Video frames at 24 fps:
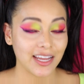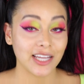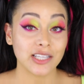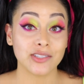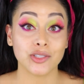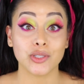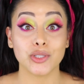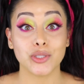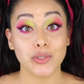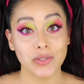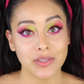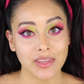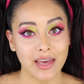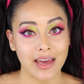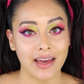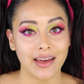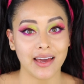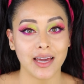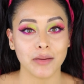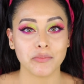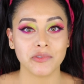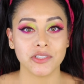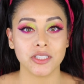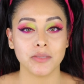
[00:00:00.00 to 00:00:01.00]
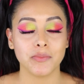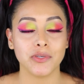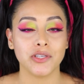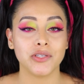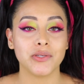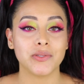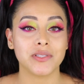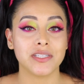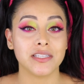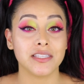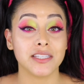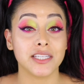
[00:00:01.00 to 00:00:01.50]
and to do that, I'm going to be
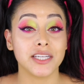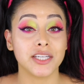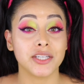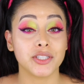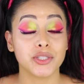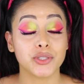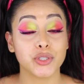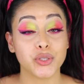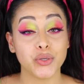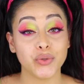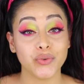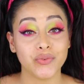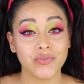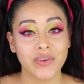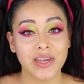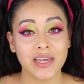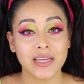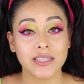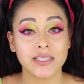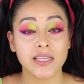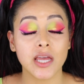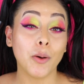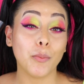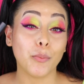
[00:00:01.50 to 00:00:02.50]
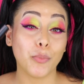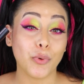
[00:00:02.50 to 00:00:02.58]
using the Too Faced